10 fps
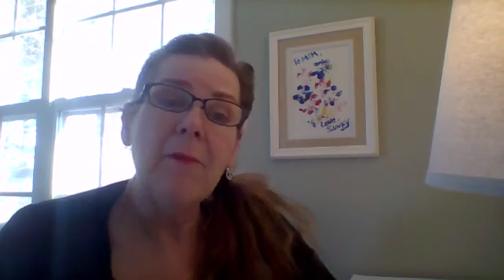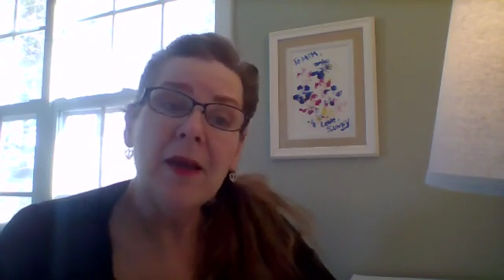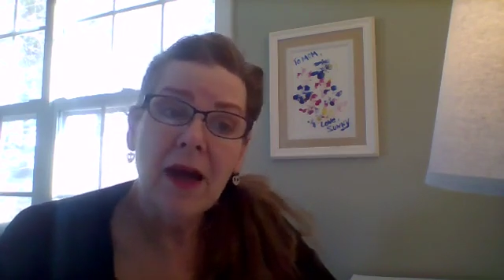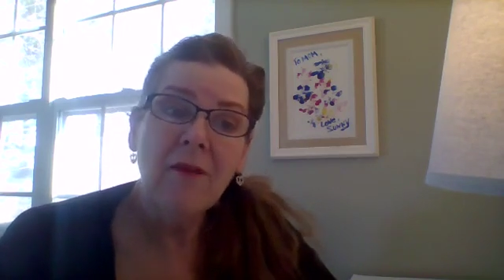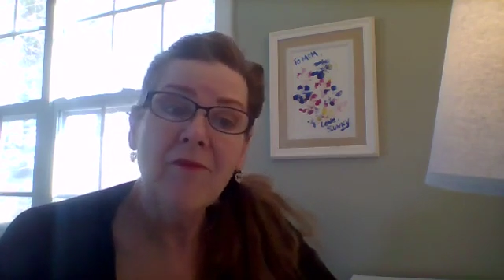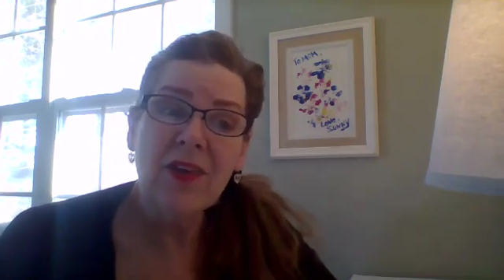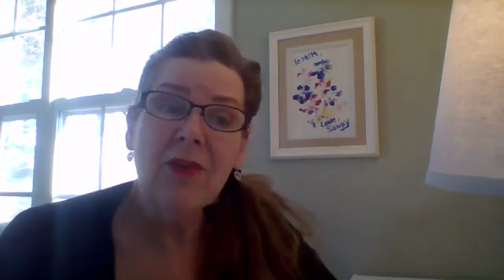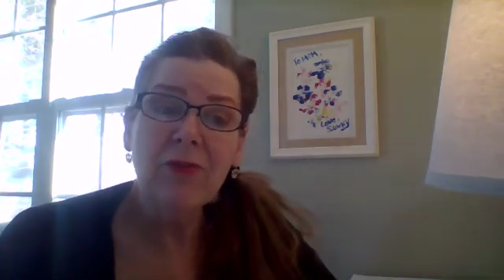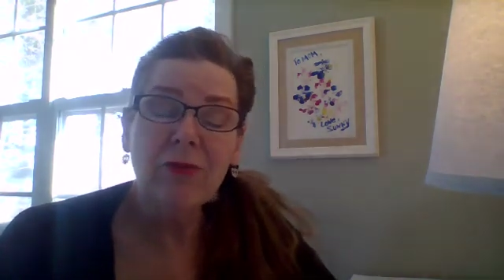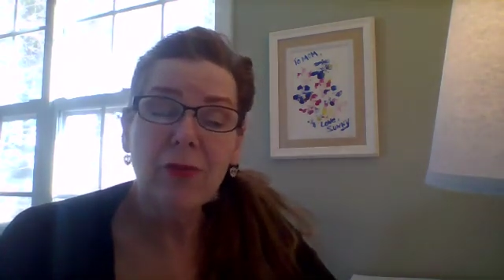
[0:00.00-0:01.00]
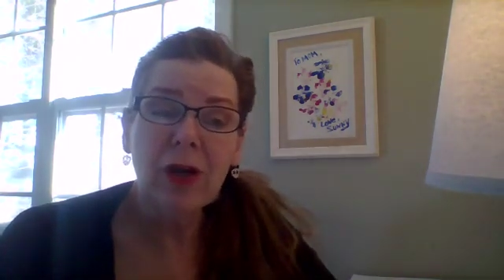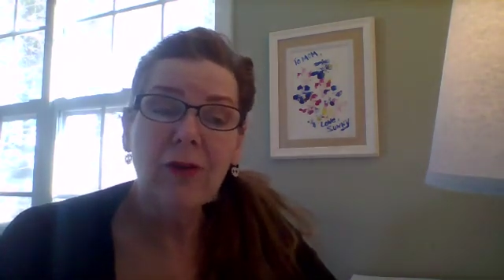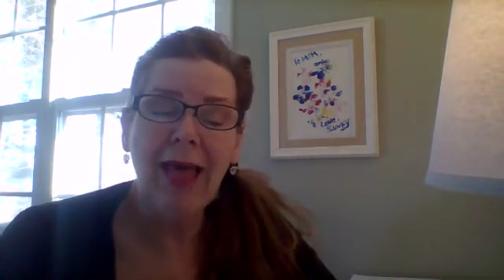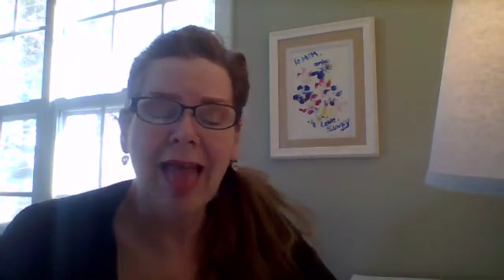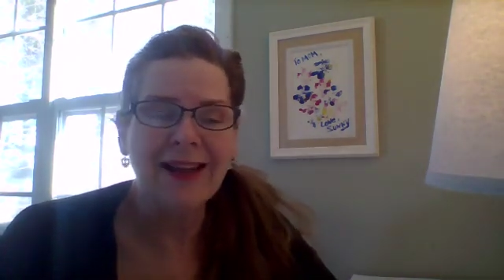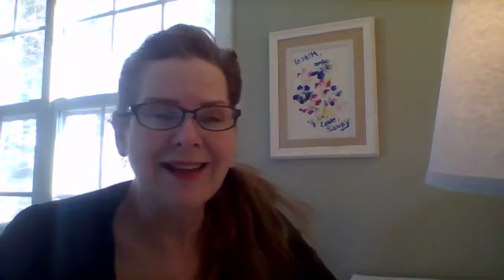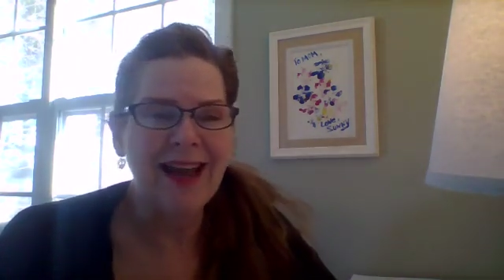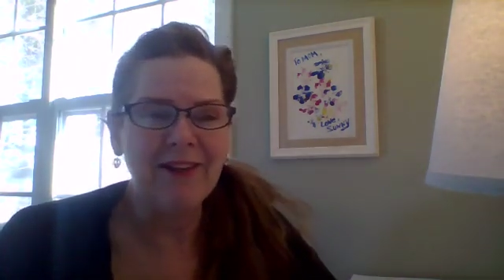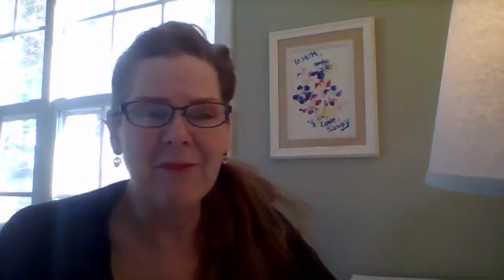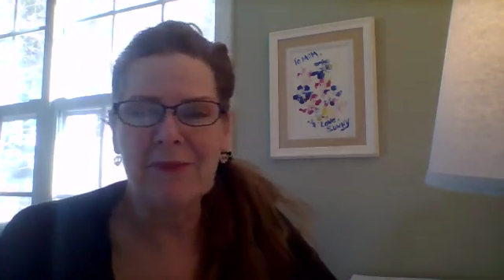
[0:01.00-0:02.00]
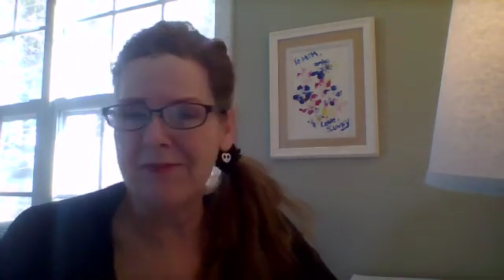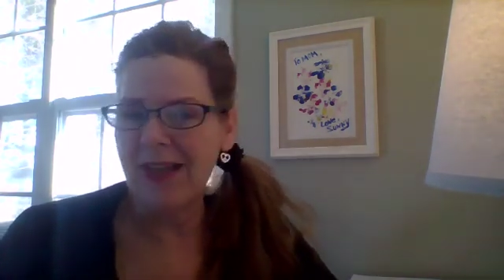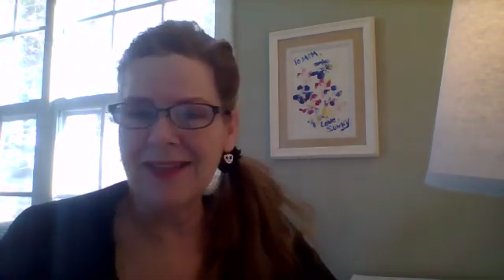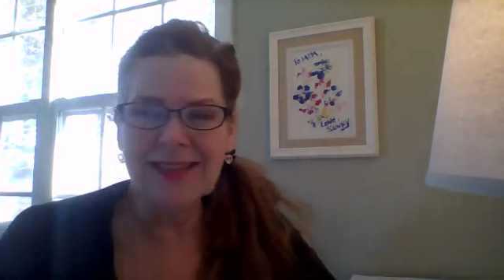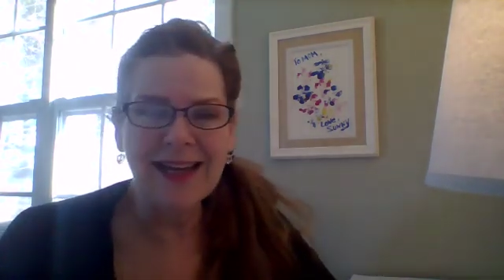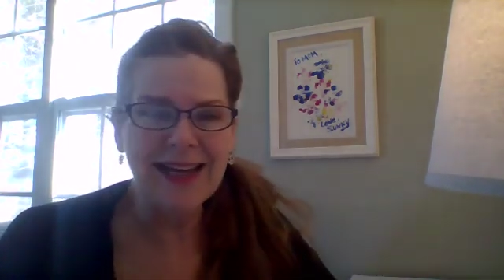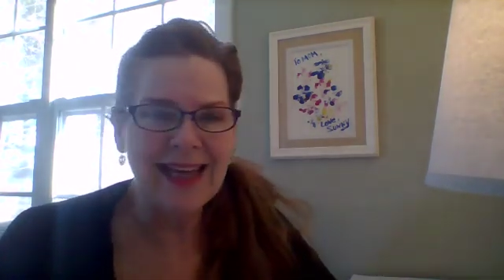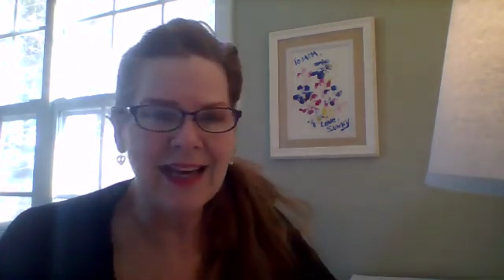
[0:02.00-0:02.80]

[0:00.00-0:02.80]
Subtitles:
Be free. Now I'm tongue-tied